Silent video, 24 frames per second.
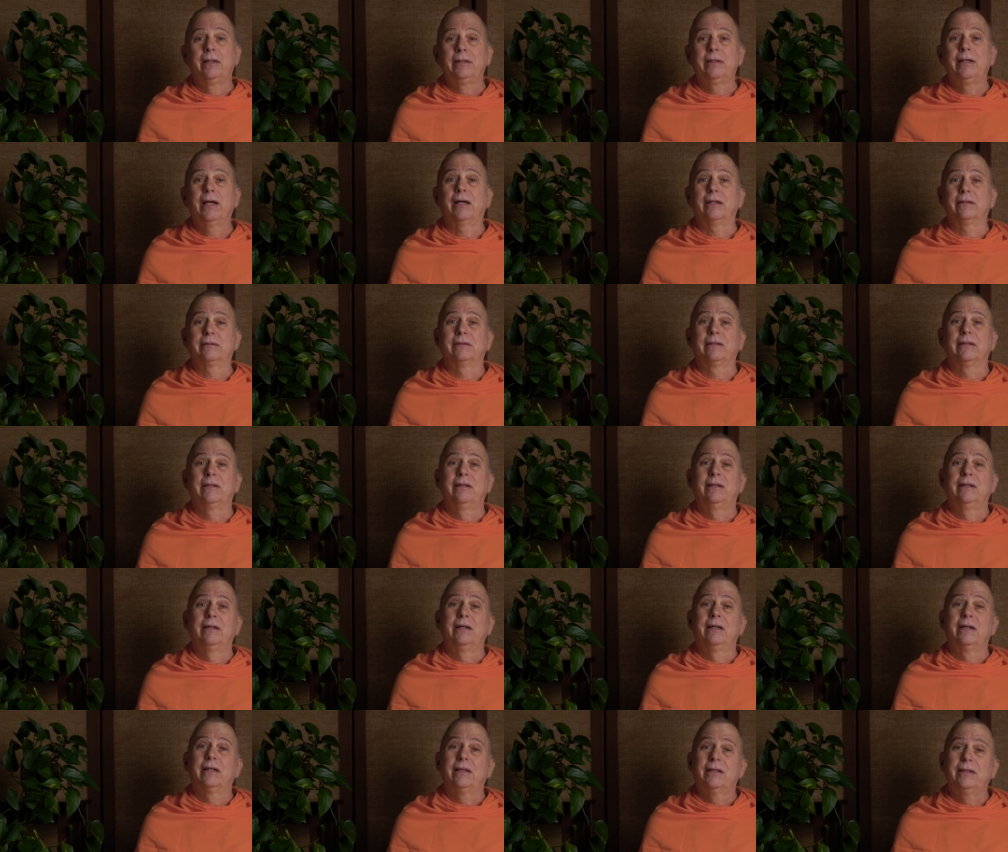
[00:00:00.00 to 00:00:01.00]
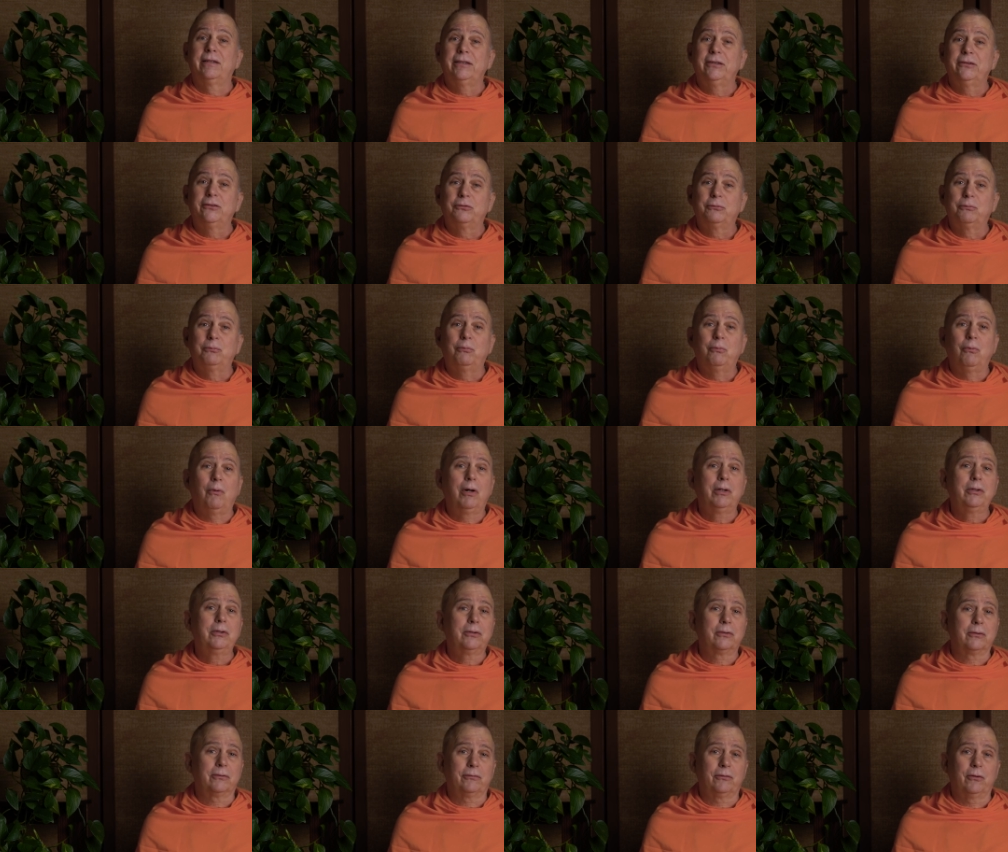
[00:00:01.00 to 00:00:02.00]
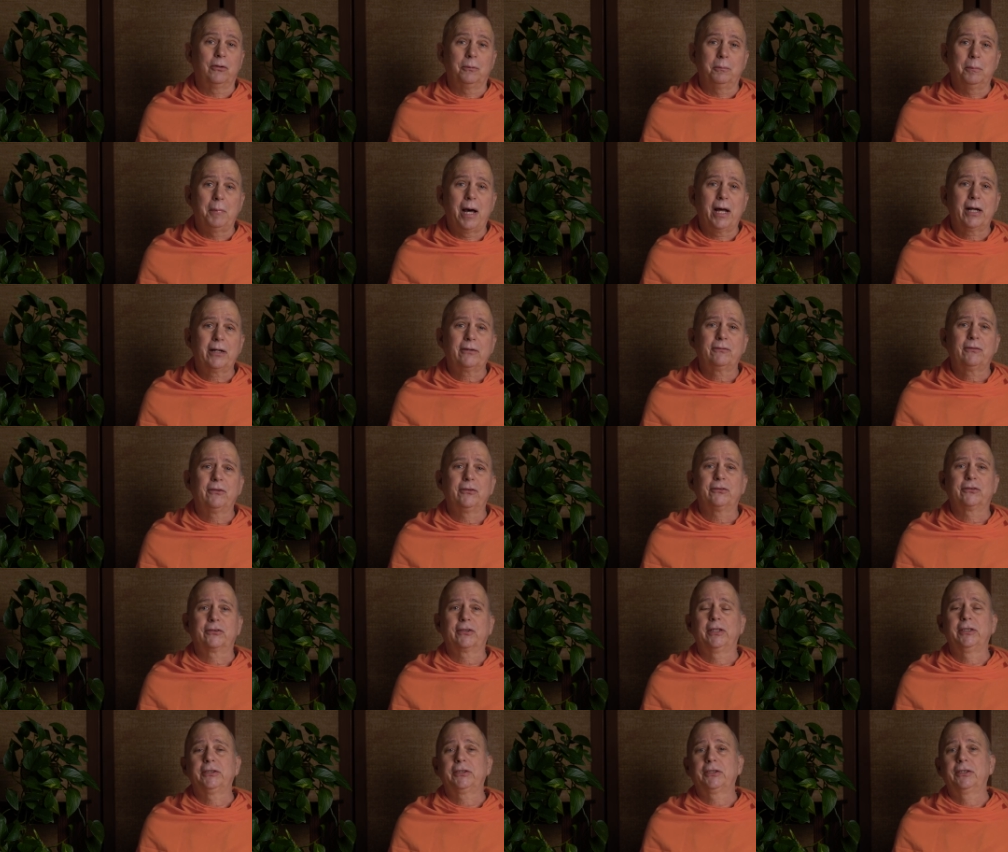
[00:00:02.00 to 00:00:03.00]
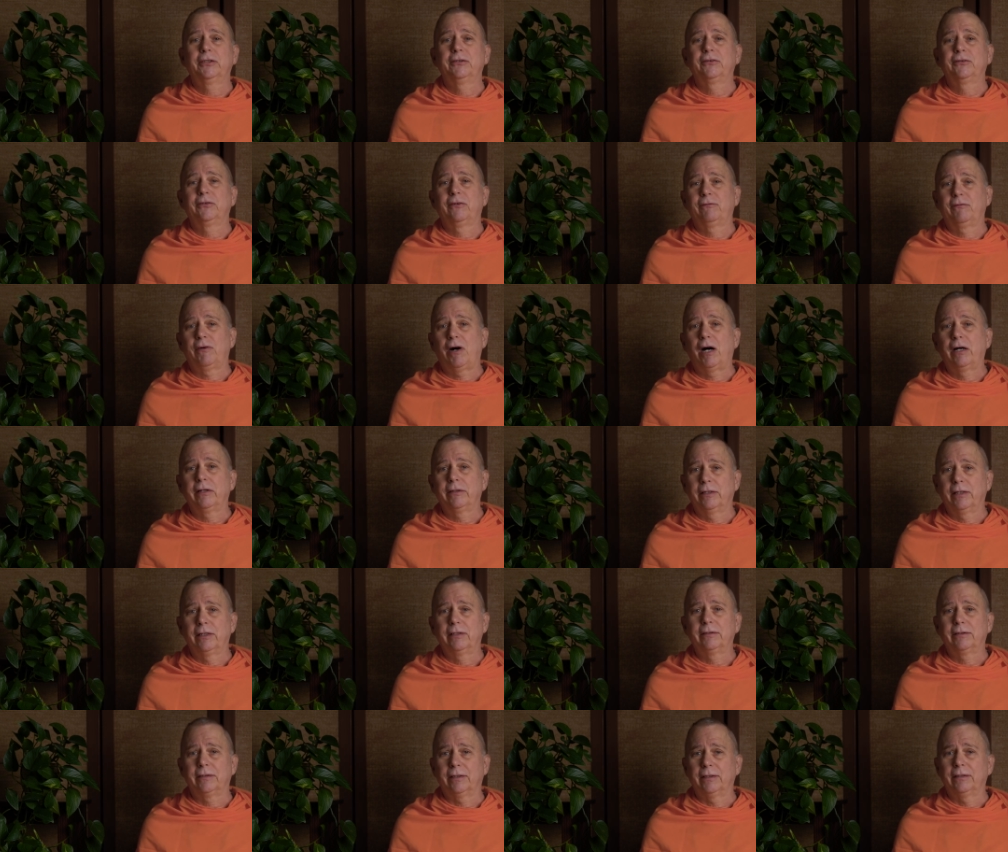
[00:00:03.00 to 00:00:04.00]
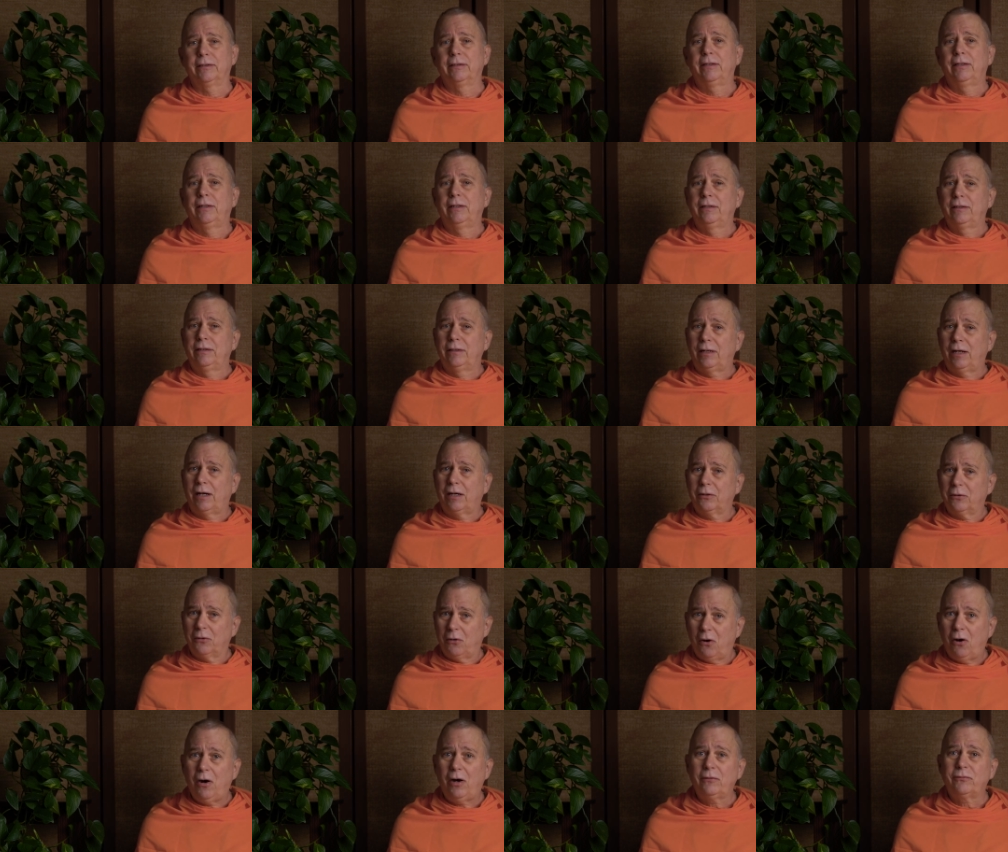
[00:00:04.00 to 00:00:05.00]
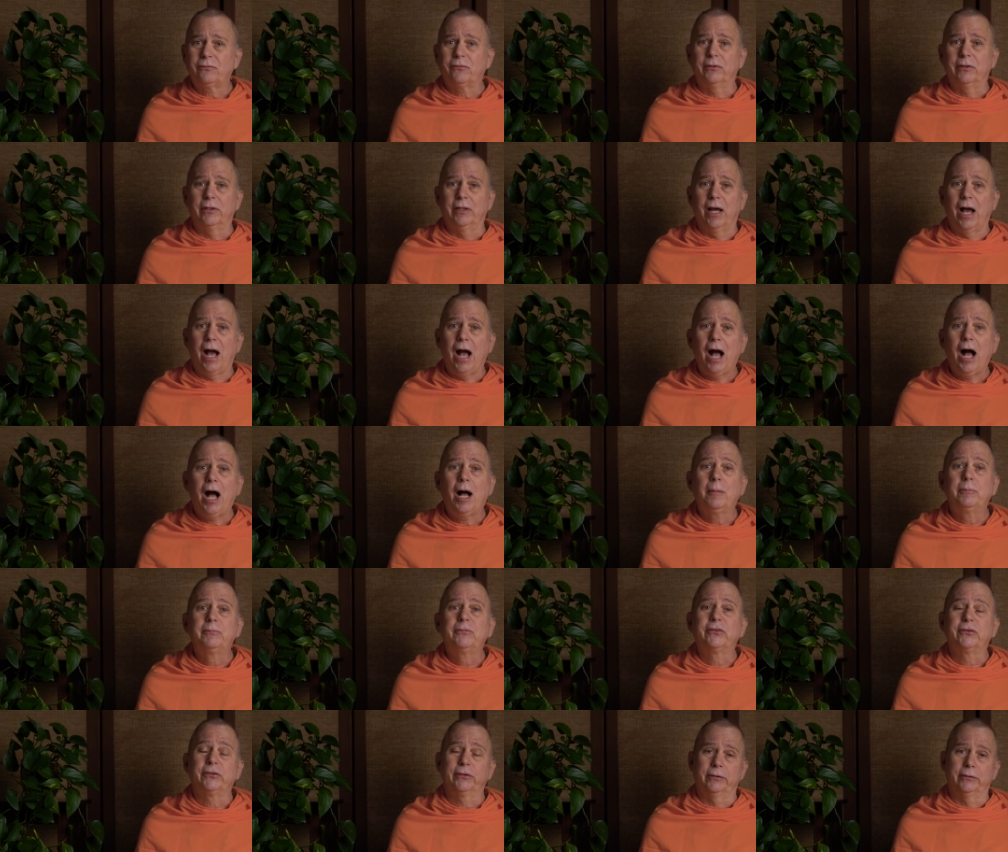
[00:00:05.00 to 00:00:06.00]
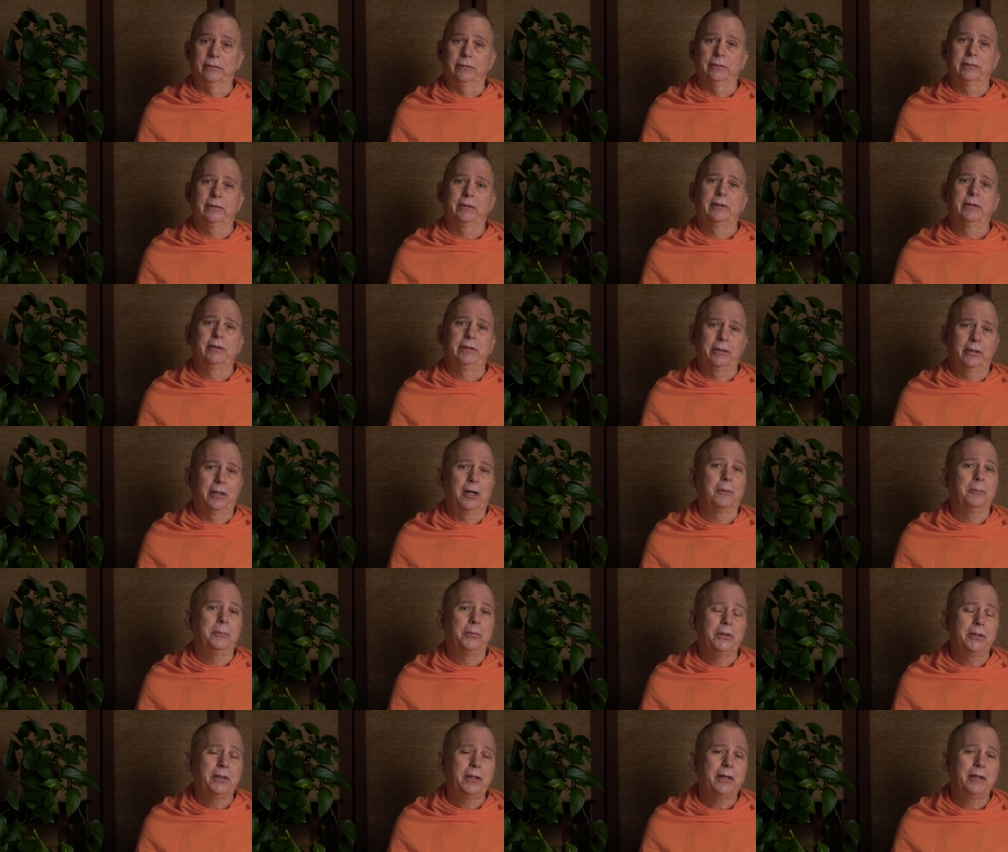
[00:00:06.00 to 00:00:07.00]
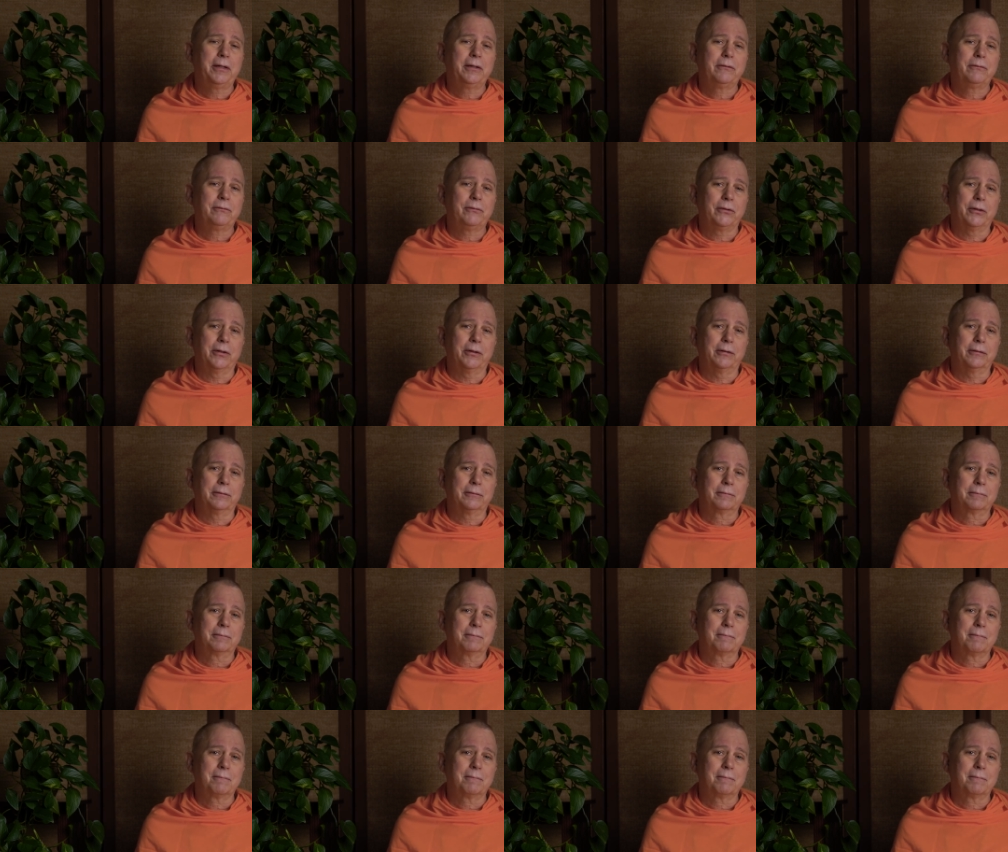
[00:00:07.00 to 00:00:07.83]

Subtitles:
Yet, these wonderful manifestations of Ananda are often absent in our behavior.